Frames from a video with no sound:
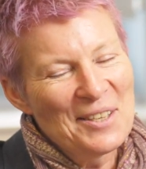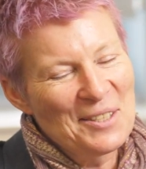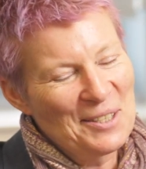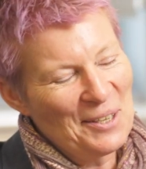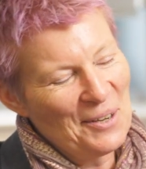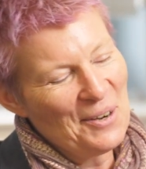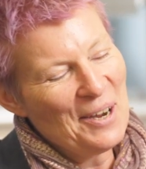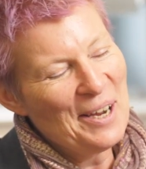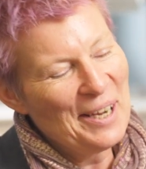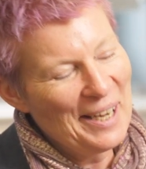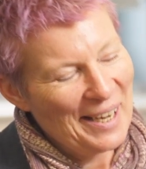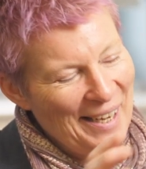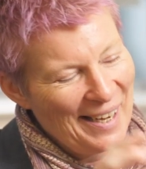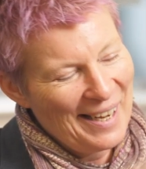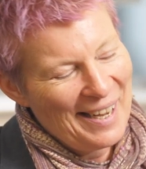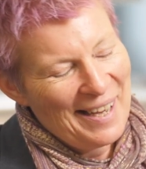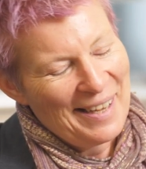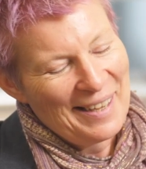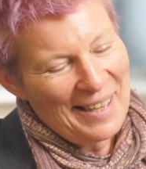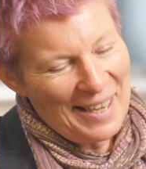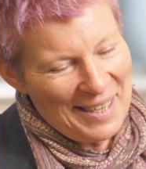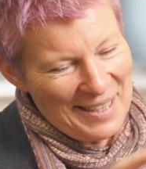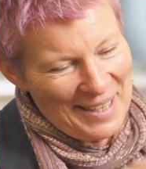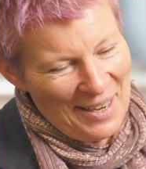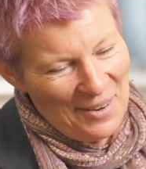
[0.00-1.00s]
So
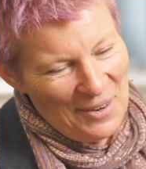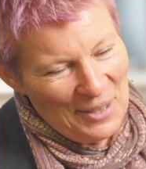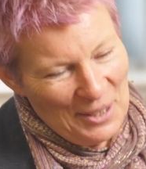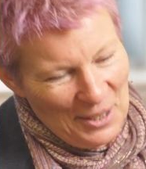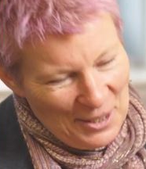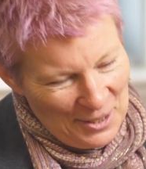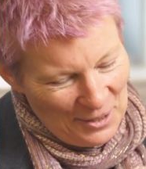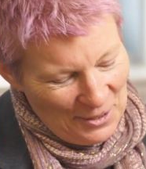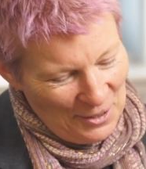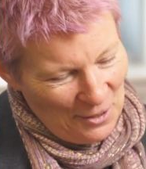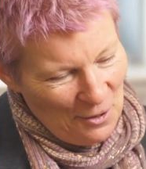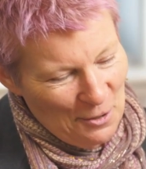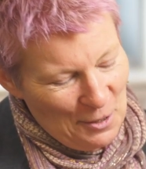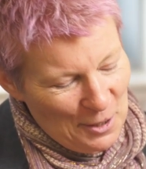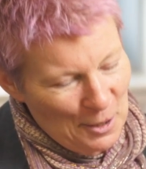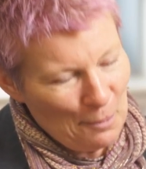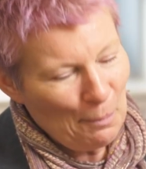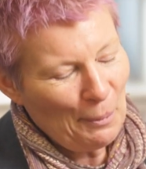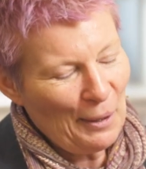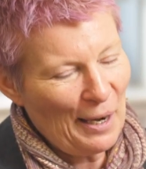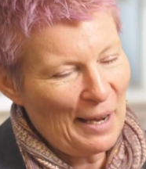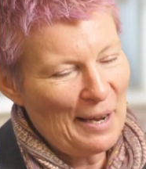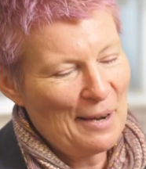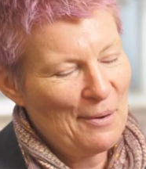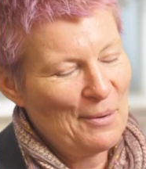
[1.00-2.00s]
that's how I sort of got to
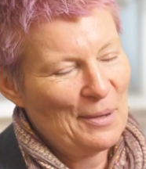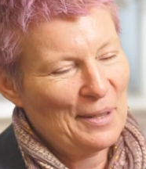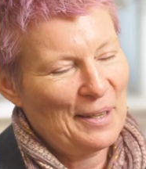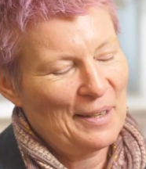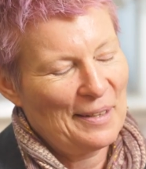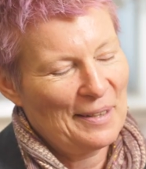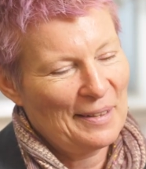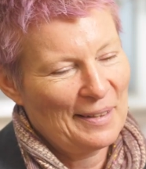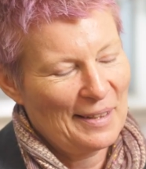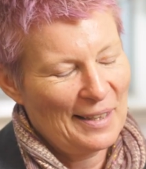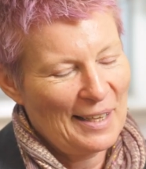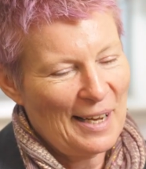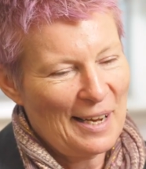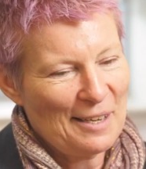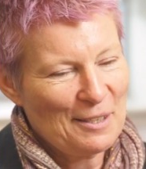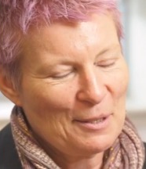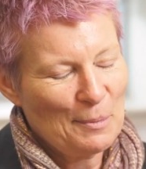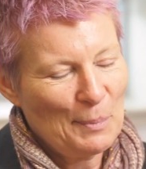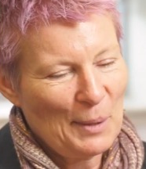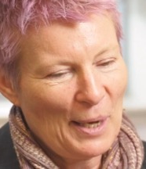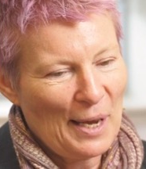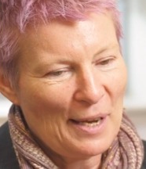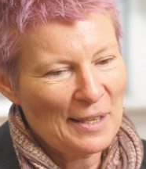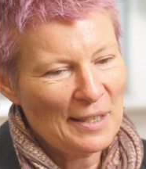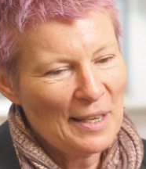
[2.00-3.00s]
play with the
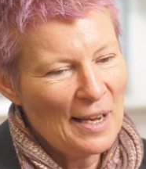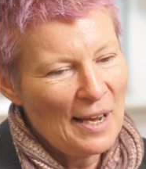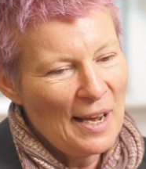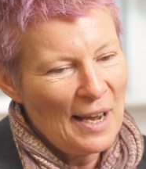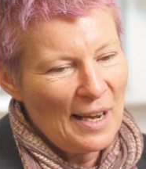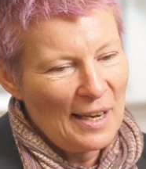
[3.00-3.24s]
XPS.